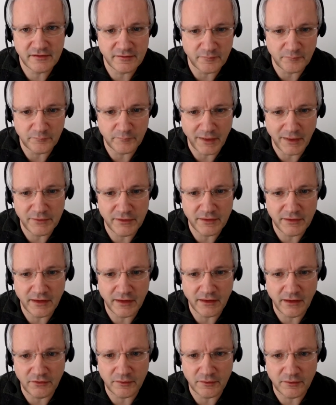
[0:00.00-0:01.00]
maybe
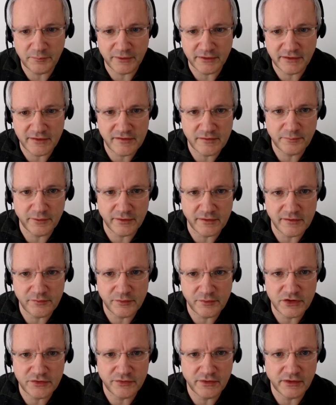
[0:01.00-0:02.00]
our participants
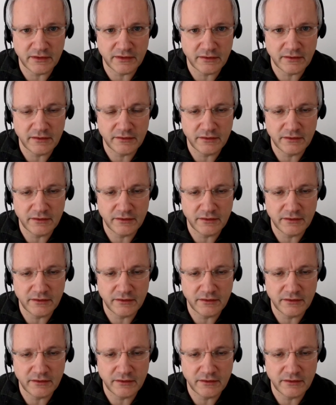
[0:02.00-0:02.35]
which will